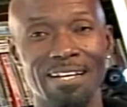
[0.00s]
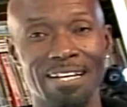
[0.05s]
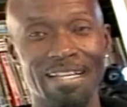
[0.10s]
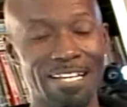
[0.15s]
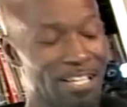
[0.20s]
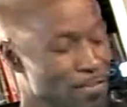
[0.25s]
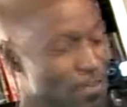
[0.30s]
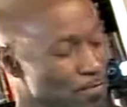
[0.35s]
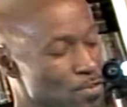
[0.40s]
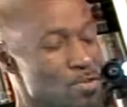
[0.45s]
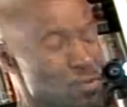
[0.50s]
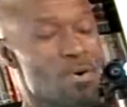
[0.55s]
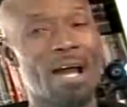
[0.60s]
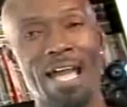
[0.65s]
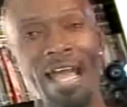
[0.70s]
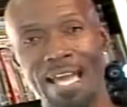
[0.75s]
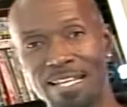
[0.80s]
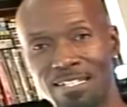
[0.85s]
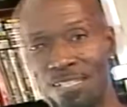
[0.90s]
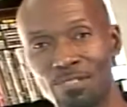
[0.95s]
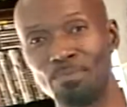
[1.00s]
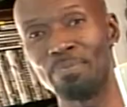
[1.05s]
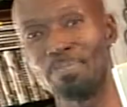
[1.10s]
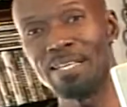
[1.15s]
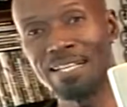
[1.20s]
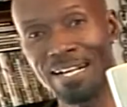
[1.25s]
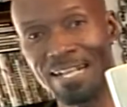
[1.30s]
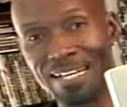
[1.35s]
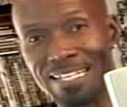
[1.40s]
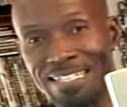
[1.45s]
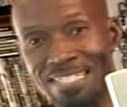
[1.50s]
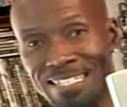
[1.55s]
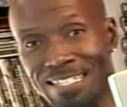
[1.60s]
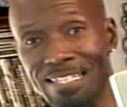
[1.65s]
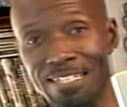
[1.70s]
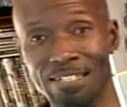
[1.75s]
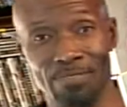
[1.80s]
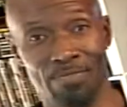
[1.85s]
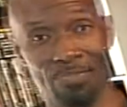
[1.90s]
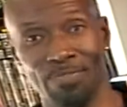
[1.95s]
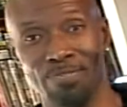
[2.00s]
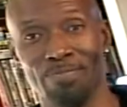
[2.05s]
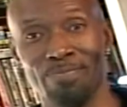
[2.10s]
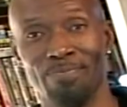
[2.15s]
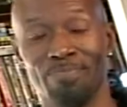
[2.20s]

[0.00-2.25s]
if you had to be a thief,